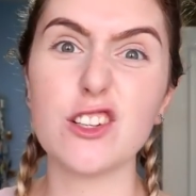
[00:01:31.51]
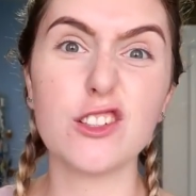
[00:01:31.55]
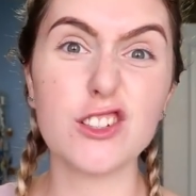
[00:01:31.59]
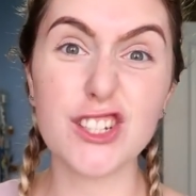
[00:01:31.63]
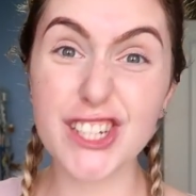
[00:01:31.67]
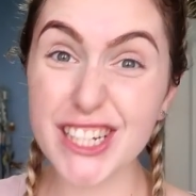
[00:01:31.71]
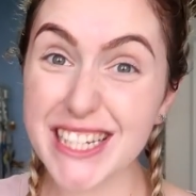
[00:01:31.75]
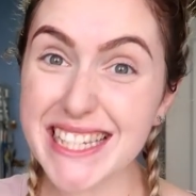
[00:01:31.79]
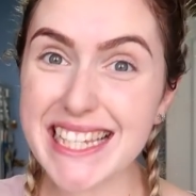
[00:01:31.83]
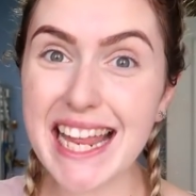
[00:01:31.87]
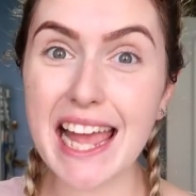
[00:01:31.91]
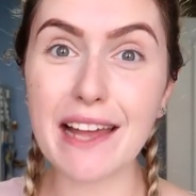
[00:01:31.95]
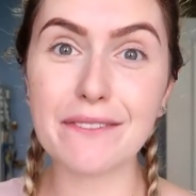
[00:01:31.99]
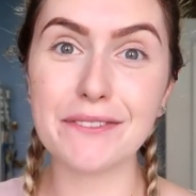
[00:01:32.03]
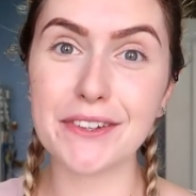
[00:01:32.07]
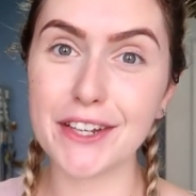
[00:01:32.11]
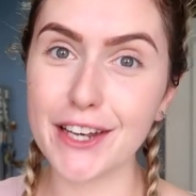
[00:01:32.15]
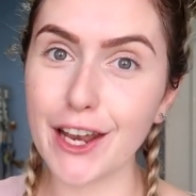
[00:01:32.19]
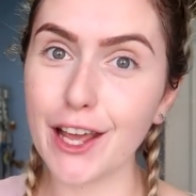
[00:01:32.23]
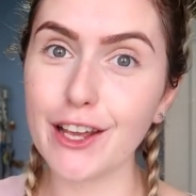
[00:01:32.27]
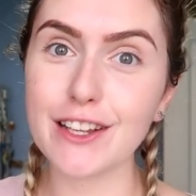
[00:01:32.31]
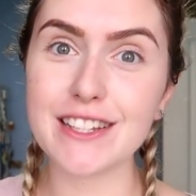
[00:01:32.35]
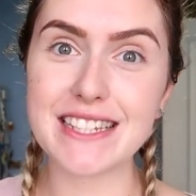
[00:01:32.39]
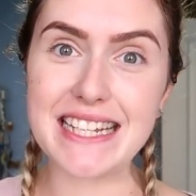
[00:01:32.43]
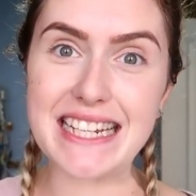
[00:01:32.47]
or just have a
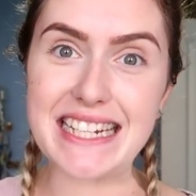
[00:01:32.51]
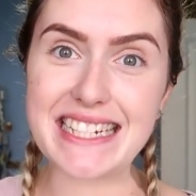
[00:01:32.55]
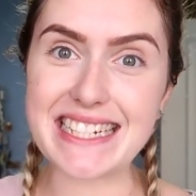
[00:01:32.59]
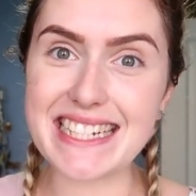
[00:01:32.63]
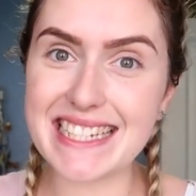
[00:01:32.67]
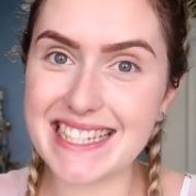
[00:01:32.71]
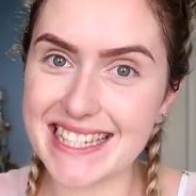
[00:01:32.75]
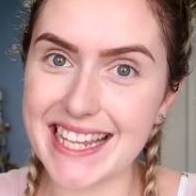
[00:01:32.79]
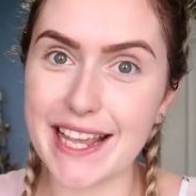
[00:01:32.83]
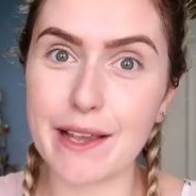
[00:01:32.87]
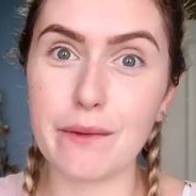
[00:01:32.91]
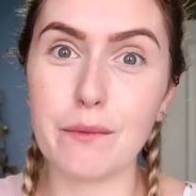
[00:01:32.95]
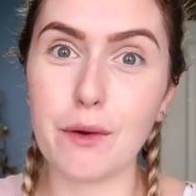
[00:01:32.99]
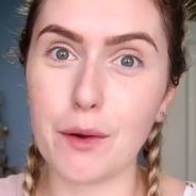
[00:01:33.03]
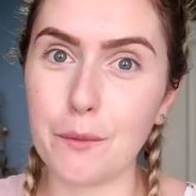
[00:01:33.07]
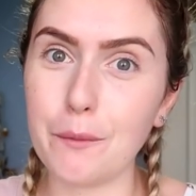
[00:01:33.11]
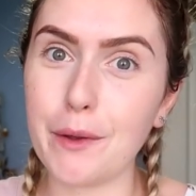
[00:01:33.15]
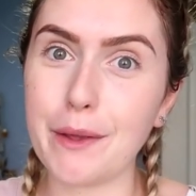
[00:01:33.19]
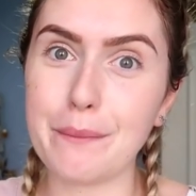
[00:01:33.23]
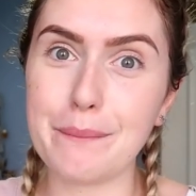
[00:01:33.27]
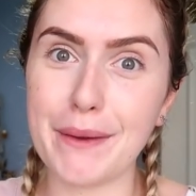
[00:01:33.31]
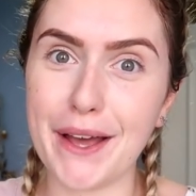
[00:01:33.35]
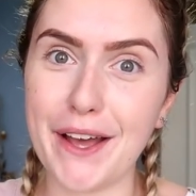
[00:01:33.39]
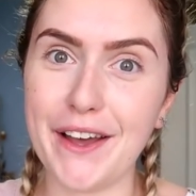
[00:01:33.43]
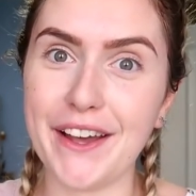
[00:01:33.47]
nosy to see what
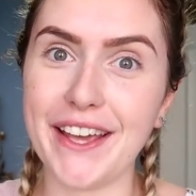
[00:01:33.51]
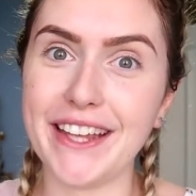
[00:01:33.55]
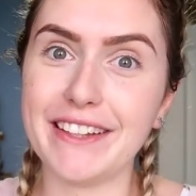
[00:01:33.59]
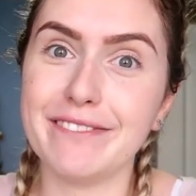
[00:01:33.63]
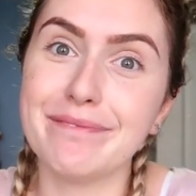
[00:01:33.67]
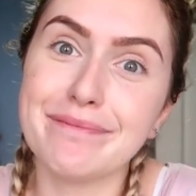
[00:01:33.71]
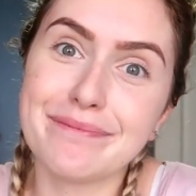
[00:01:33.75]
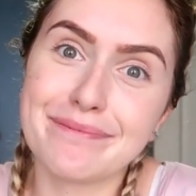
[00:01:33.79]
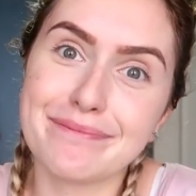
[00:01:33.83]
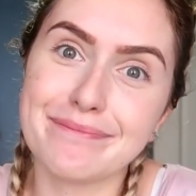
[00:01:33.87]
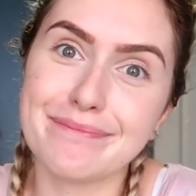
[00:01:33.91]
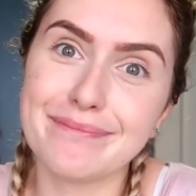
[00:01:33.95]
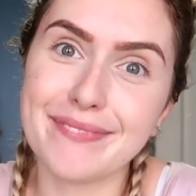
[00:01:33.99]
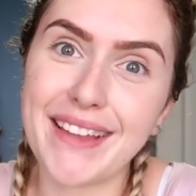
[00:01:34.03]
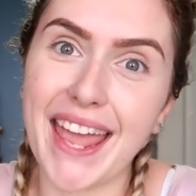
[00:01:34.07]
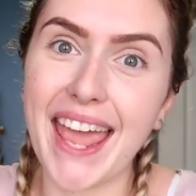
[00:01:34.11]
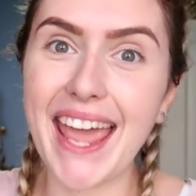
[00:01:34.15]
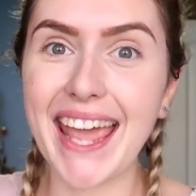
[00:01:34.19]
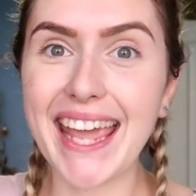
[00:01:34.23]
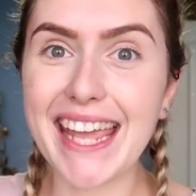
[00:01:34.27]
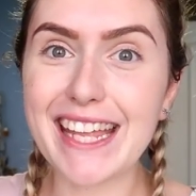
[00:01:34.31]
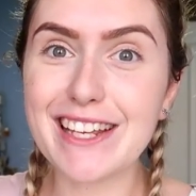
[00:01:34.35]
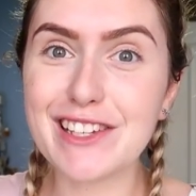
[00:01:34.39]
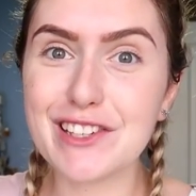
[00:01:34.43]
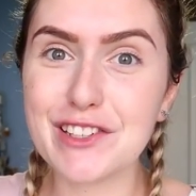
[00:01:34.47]
we buy,
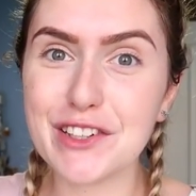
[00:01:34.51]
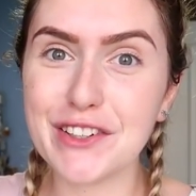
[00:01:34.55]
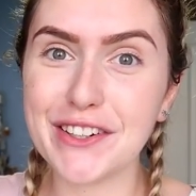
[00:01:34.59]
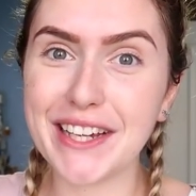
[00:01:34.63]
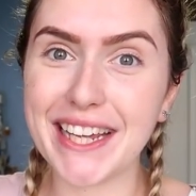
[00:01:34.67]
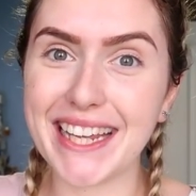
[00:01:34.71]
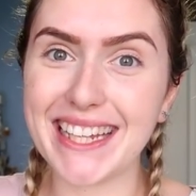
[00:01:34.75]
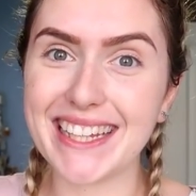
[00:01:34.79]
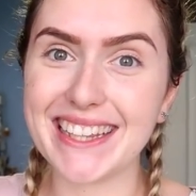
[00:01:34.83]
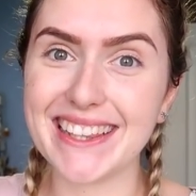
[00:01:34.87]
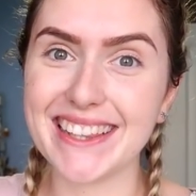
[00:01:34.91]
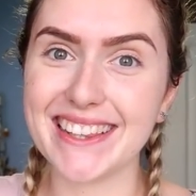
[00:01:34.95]
enjoy.